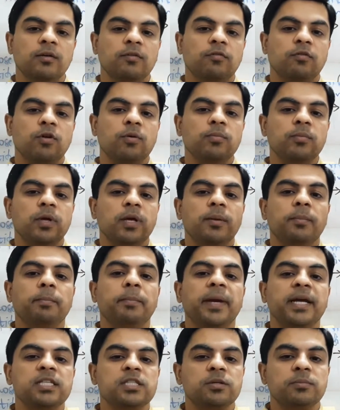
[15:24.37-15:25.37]
from
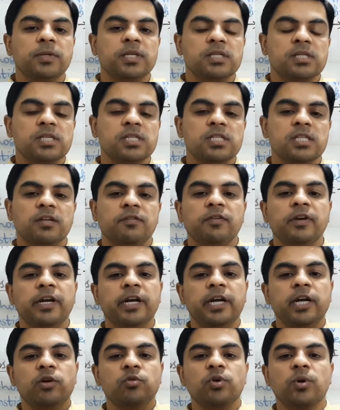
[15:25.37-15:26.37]
maximum distance
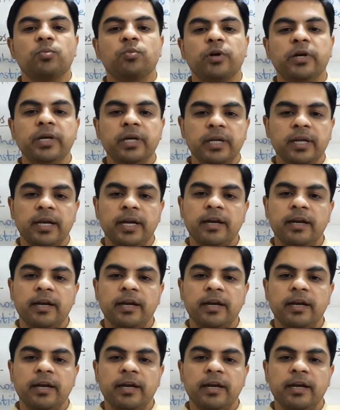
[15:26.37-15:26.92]
infinity to a point,